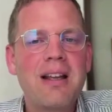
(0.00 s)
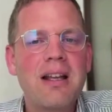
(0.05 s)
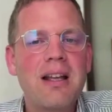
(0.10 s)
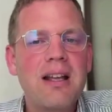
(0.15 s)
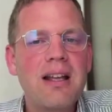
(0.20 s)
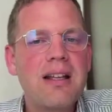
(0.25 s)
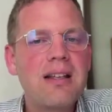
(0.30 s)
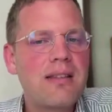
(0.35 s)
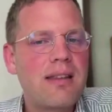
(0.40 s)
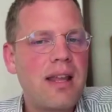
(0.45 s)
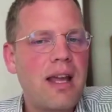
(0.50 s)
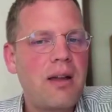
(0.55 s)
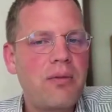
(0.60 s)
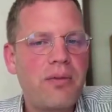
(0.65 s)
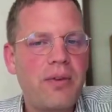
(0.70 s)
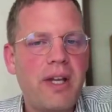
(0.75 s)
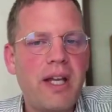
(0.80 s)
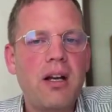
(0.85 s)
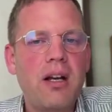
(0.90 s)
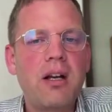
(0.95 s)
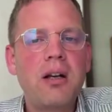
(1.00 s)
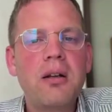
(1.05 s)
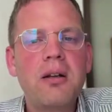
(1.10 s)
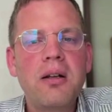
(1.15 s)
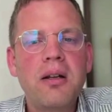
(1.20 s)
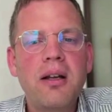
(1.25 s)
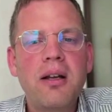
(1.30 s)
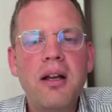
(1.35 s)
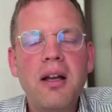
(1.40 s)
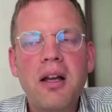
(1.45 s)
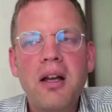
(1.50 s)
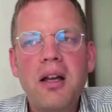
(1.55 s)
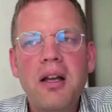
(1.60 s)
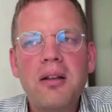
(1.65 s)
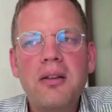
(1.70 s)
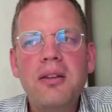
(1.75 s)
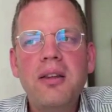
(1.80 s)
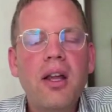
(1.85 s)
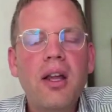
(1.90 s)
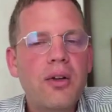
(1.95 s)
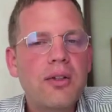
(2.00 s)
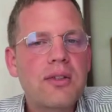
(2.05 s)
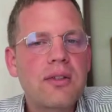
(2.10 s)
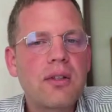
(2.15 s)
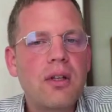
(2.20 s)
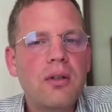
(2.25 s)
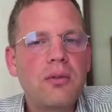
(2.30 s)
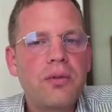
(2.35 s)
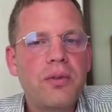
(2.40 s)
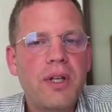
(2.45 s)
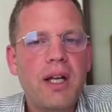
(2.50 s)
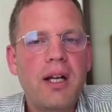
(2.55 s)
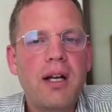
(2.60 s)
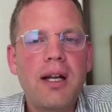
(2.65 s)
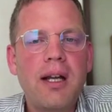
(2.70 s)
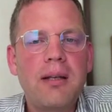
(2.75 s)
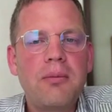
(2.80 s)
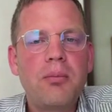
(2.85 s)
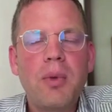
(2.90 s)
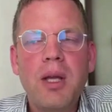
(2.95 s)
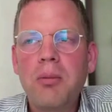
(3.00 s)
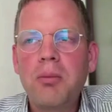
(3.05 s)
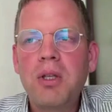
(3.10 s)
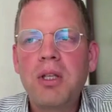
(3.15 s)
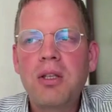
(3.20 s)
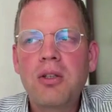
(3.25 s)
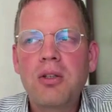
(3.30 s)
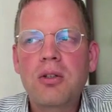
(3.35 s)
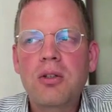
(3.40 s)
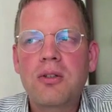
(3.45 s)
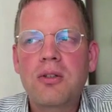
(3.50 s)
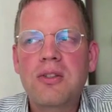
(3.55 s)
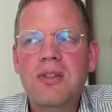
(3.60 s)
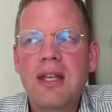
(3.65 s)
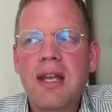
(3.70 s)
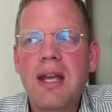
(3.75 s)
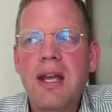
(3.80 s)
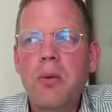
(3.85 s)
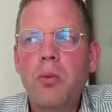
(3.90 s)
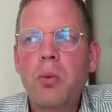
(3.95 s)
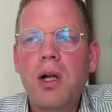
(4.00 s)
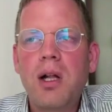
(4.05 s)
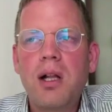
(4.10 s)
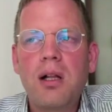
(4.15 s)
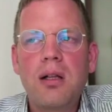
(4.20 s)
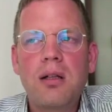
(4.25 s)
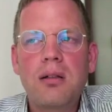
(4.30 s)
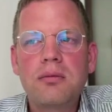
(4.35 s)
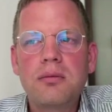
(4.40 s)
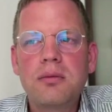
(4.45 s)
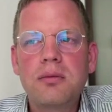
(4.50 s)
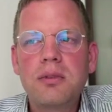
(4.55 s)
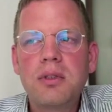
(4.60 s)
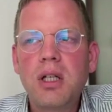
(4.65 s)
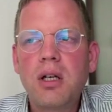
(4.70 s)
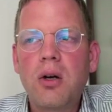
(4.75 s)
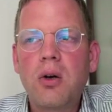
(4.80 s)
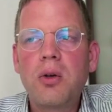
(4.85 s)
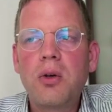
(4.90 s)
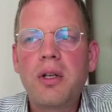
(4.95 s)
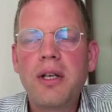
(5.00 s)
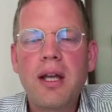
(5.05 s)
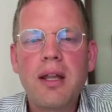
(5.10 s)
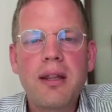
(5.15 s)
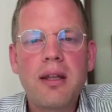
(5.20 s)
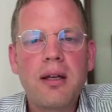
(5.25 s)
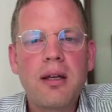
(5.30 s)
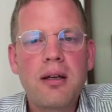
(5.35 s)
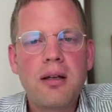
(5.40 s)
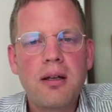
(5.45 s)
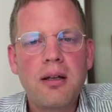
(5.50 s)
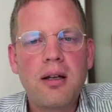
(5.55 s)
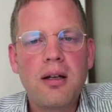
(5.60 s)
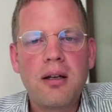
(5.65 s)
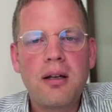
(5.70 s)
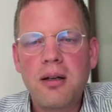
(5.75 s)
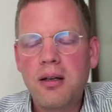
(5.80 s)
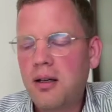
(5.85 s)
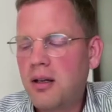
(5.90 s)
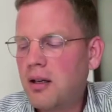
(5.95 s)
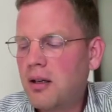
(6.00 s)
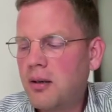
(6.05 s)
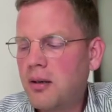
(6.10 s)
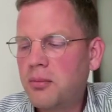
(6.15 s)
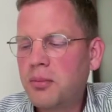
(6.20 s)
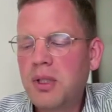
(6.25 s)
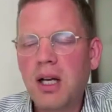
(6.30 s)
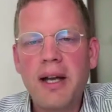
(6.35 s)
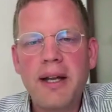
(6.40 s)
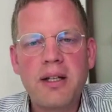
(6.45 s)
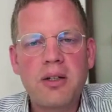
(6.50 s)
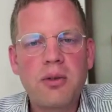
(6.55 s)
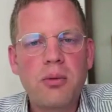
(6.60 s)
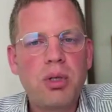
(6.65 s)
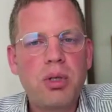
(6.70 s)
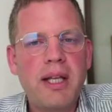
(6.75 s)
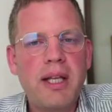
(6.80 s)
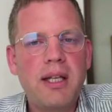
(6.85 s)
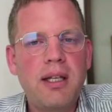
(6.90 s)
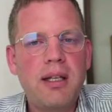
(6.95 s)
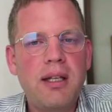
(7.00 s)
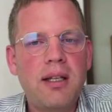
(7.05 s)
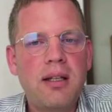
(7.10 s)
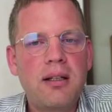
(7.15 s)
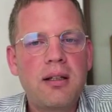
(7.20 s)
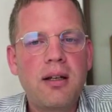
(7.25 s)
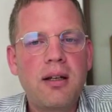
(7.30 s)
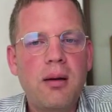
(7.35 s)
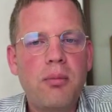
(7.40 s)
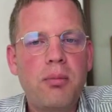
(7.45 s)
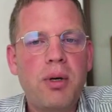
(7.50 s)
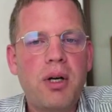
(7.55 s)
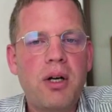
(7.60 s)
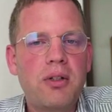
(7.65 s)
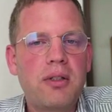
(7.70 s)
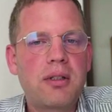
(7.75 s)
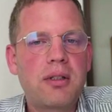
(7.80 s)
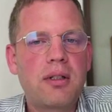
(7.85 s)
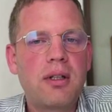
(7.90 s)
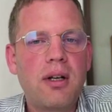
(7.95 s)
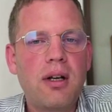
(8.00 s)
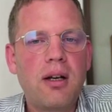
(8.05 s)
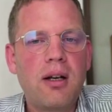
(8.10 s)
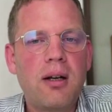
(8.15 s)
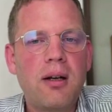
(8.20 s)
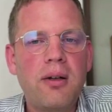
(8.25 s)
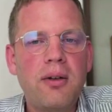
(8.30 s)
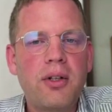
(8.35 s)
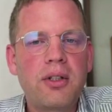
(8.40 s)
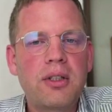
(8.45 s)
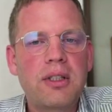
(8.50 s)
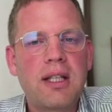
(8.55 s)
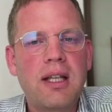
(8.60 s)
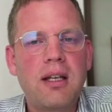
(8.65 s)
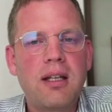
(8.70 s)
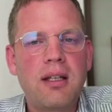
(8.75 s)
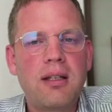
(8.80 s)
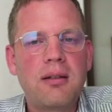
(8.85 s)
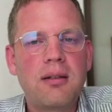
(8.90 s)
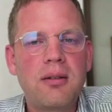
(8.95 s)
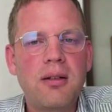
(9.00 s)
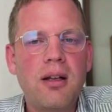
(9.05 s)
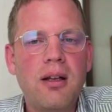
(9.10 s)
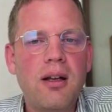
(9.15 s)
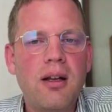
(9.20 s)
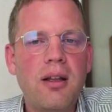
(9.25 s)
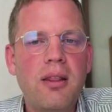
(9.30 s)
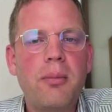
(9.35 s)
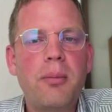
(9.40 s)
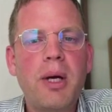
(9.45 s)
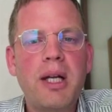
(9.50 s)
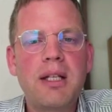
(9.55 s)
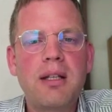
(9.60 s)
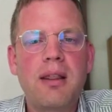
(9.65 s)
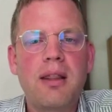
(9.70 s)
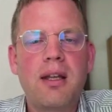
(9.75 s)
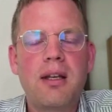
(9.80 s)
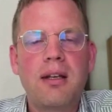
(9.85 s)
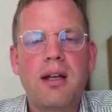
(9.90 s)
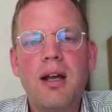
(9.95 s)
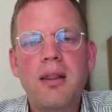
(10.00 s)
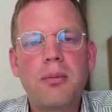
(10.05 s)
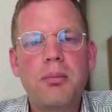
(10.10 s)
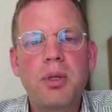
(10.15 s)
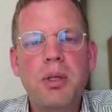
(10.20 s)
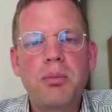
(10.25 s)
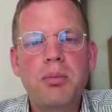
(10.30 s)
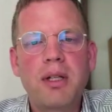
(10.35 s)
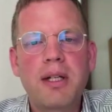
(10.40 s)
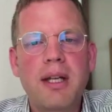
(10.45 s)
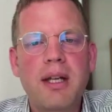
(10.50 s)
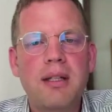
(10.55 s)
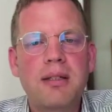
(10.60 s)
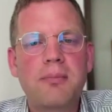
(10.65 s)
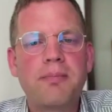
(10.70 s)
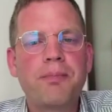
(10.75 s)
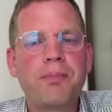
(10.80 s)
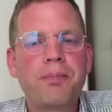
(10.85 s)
Is that fair? No, it's not fair. And maybe you could say, well, you know, another guy complaining about not getting the money that other people get.